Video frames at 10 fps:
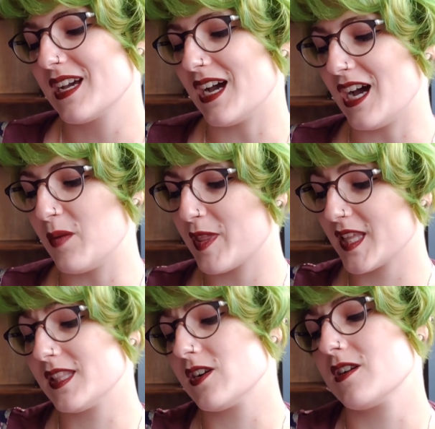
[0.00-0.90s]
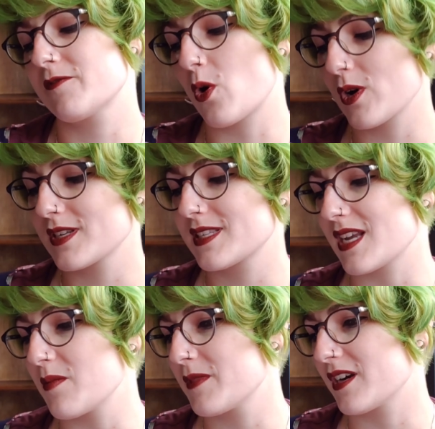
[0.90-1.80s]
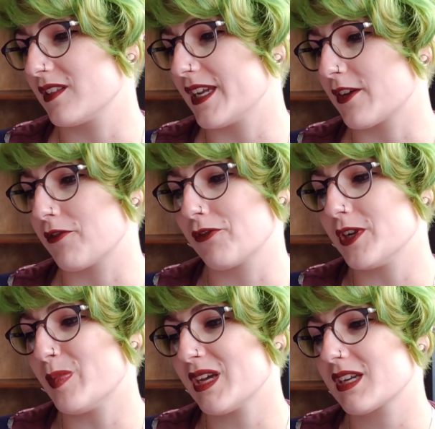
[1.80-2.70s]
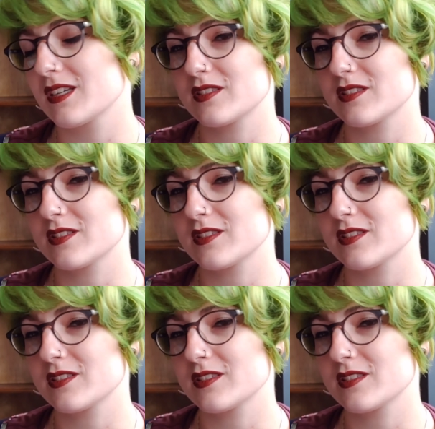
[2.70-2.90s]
Then there are, of course, some that are like a free pick.